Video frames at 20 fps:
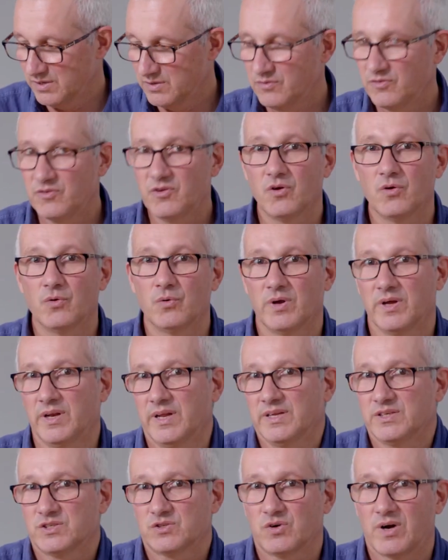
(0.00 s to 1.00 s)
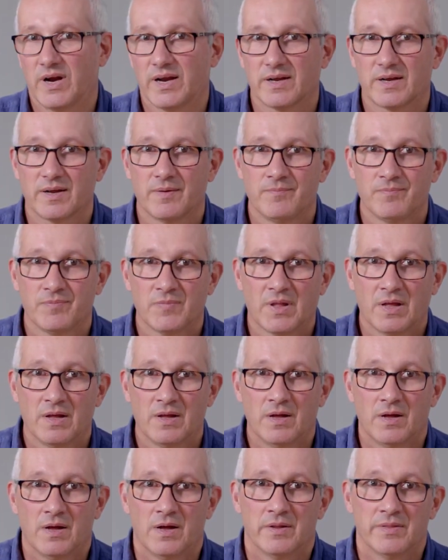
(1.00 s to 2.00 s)
2 in each crank.
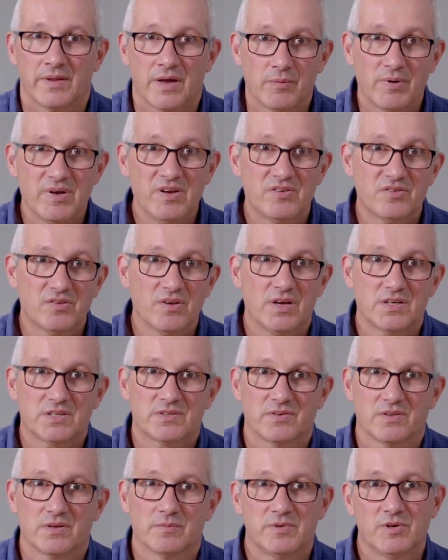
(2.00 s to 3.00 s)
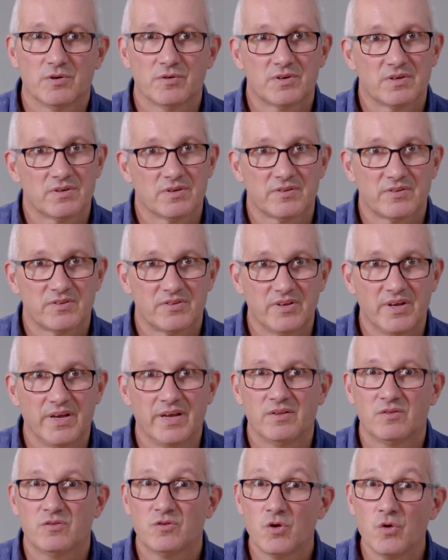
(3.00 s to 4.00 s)
Now when you search for them, you're going to
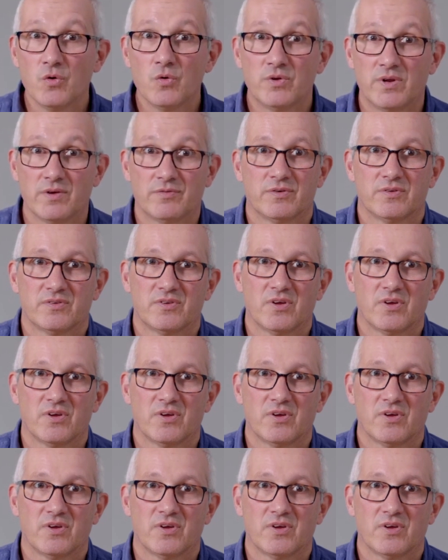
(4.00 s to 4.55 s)
see 2 different